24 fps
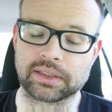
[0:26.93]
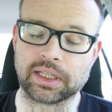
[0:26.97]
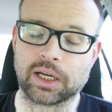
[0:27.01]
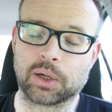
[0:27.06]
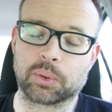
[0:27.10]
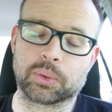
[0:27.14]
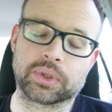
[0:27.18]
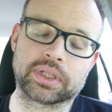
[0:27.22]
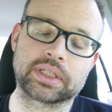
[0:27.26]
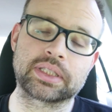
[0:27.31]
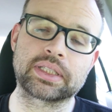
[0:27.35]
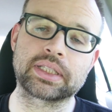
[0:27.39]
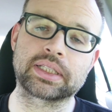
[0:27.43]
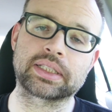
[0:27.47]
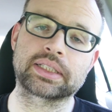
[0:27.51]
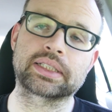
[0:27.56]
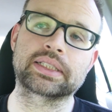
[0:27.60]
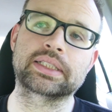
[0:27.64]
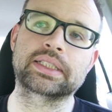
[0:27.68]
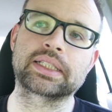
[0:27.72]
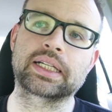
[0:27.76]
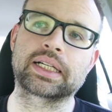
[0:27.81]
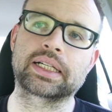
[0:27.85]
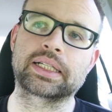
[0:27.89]
that we
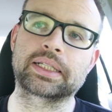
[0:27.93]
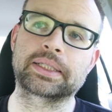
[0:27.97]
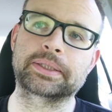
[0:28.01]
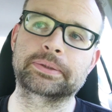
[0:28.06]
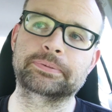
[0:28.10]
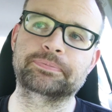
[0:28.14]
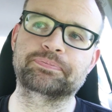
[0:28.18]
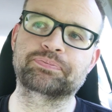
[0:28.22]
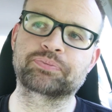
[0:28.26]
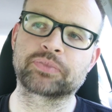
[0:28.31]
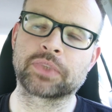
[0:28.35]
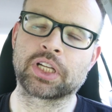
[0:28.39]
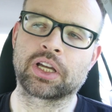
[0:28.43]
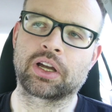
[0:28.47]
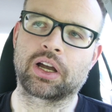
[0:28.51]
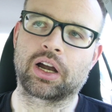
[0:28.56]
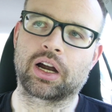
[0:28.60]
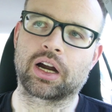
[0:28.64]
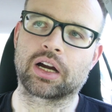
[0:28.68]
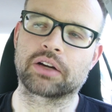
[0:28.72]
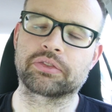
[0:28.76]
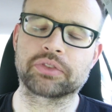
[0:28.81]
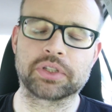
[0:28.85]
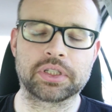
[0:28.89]
did
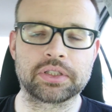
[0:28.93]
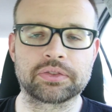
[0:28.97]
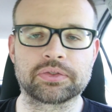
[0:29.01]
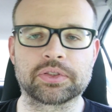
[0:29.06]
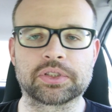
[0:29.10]
our very